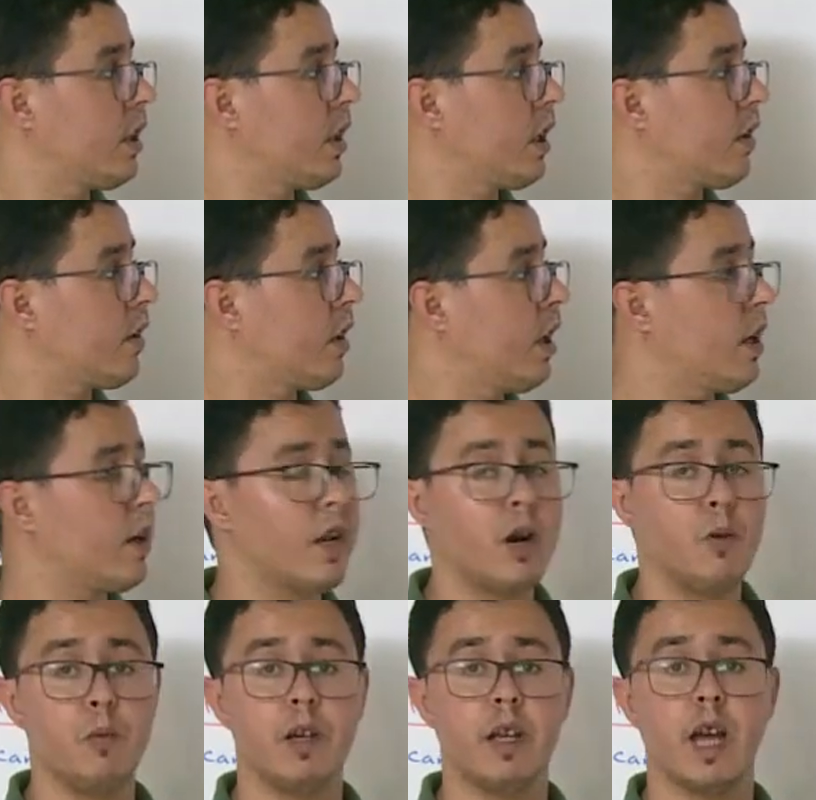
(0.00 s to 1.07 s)
Yes. Now
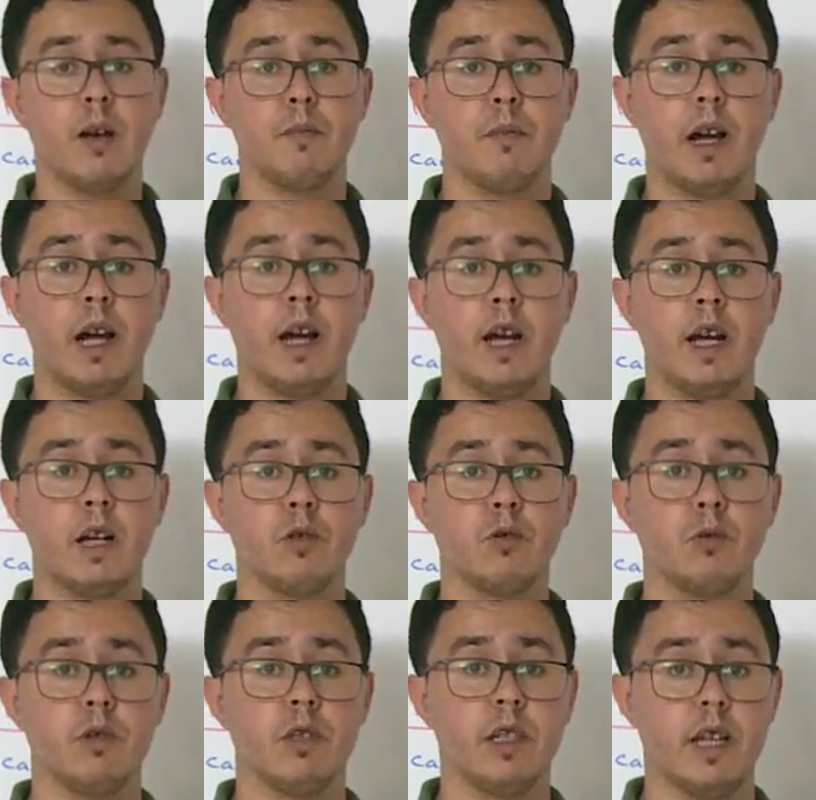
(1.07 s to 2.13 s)
we come
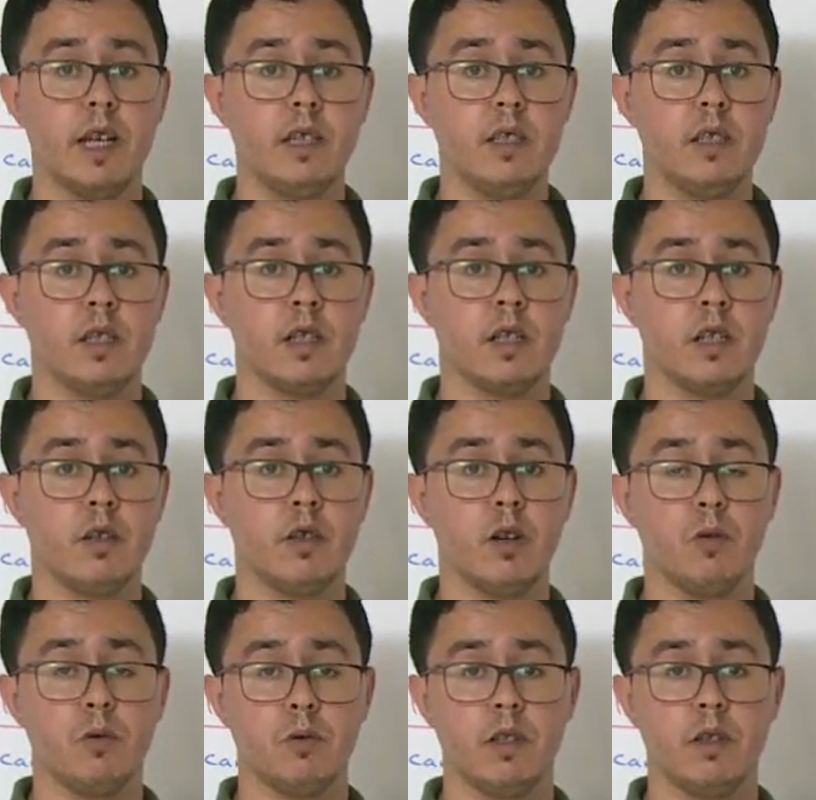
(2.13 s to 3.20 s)
to the end.
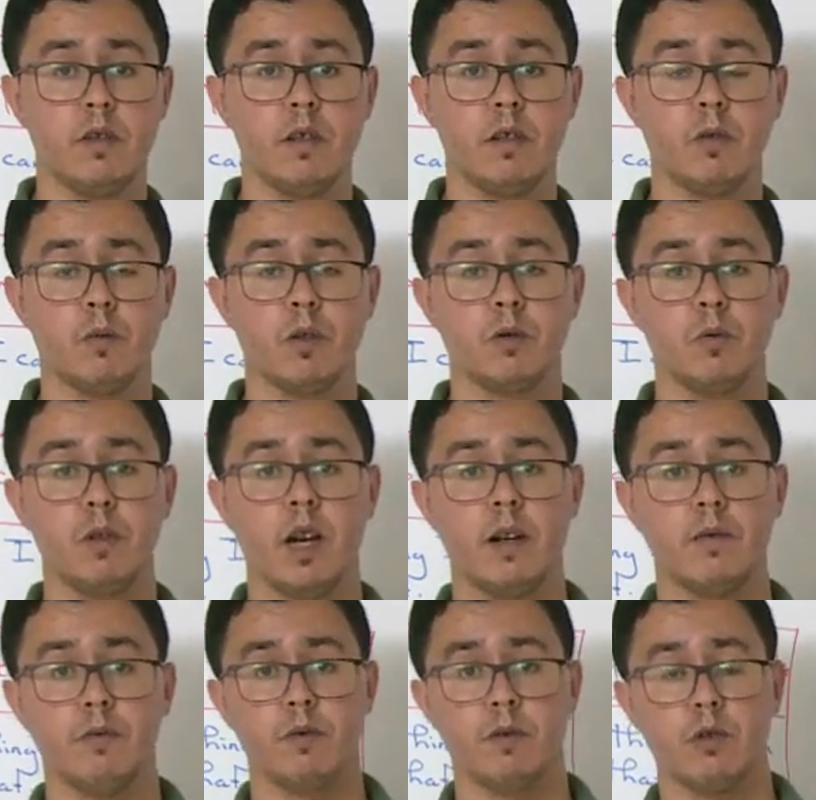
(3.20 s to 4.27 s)
So this is what we have
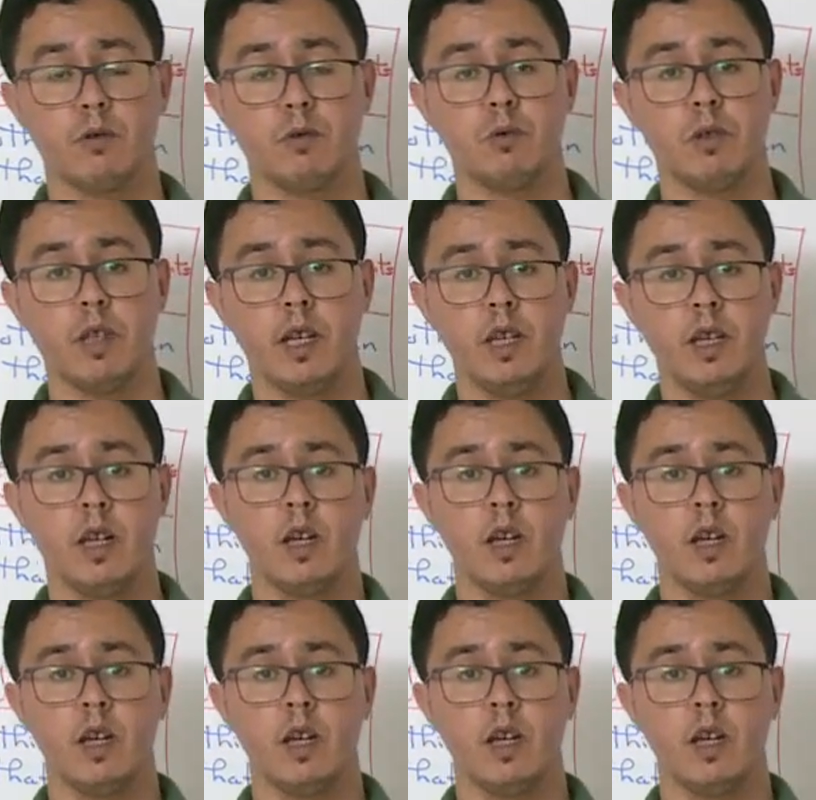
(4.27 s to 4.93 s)
got today.